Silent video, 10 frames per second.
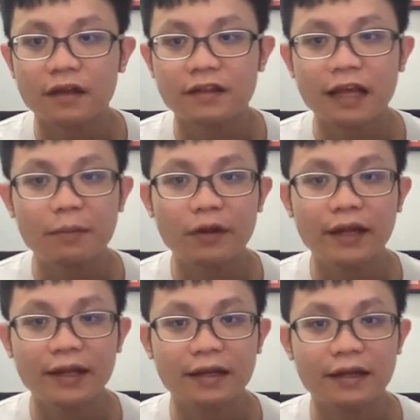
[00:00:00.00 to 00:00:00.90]

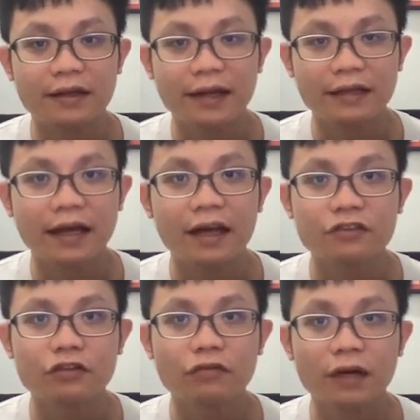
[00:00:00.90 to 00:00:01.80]
Tabulate the data.
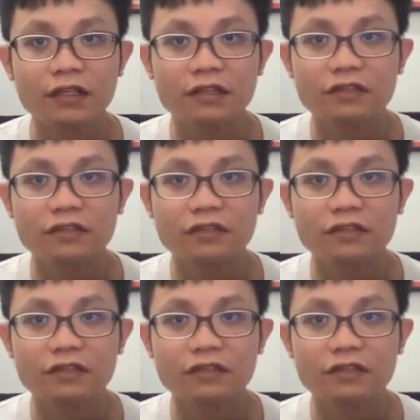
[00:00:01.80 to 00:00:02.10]
So what